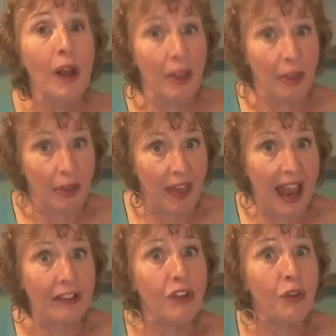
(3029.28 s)

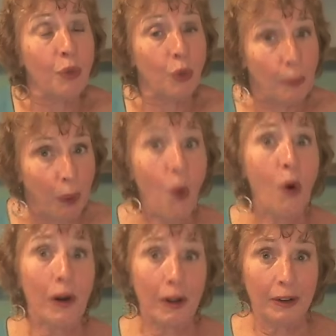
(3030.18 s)
that's
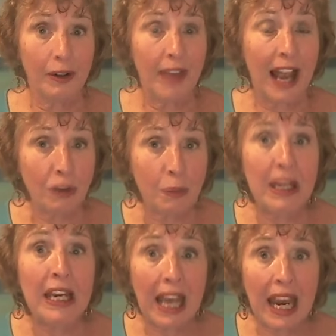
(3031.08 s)
rapport. That's
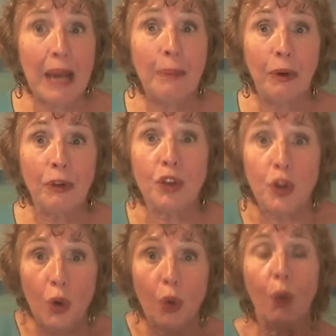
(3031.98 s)
being able
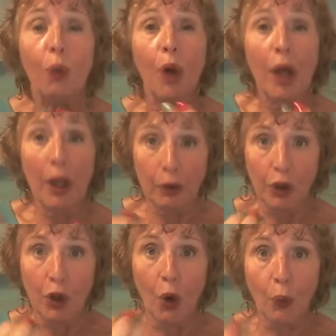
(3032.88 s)
to,
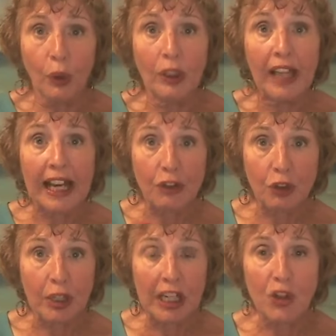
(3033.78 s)
relate to
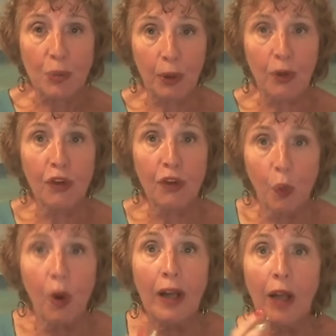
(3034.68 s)
each person
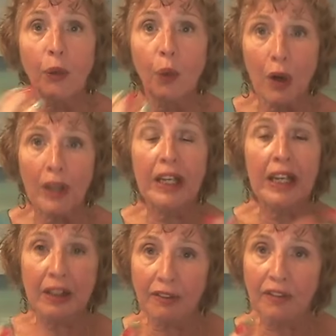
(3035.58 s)
one-on-one
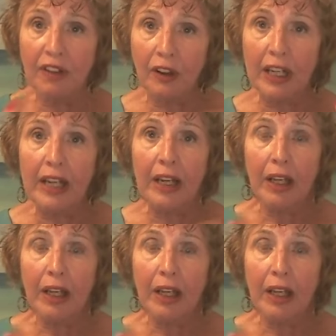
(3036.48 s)
in a very,